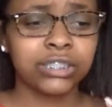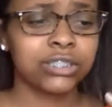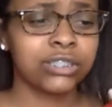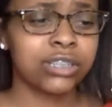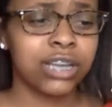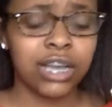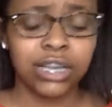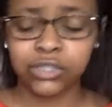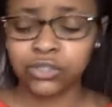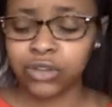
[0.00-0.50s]

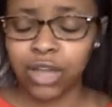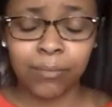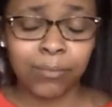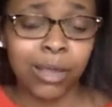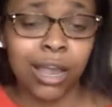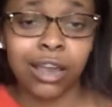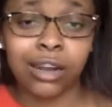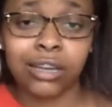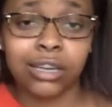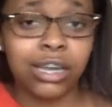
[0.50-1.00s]
Uh, so happy
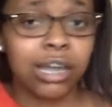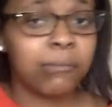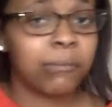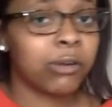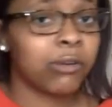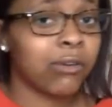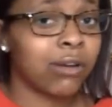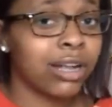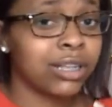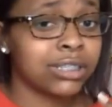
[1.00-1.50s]
Hanukkah, happy
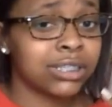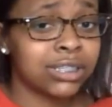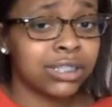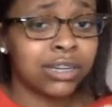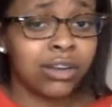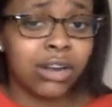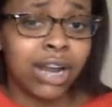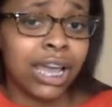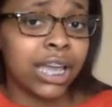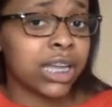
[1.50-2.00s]
Kwanzaa,
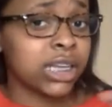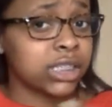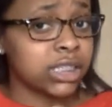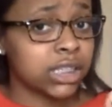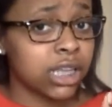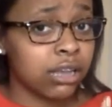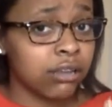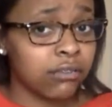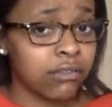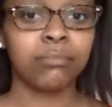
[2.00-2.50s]
all that good stuff.